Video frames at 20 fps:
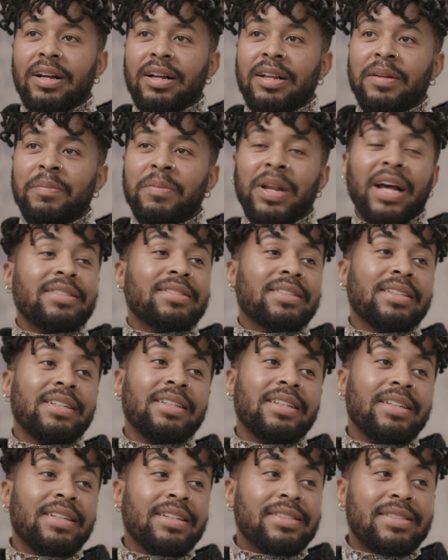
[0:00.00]
I'm not
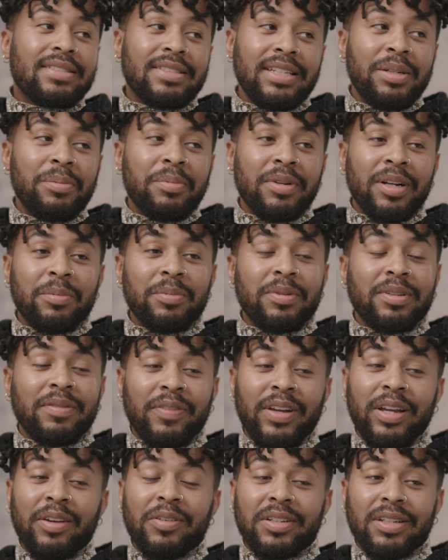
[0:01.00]
sitting in the seat, but I'm
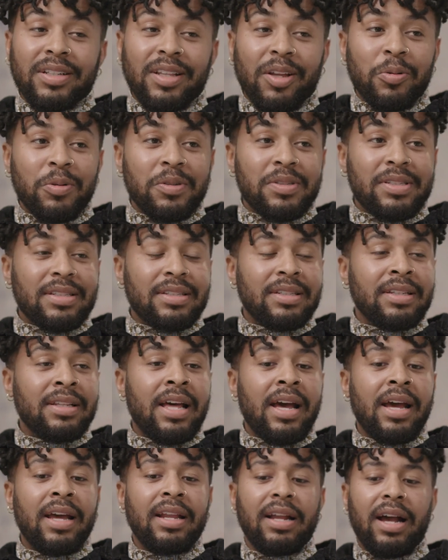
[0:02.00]
very close,
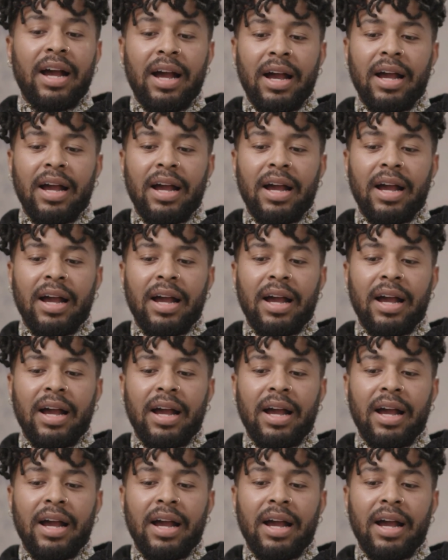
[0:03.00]
that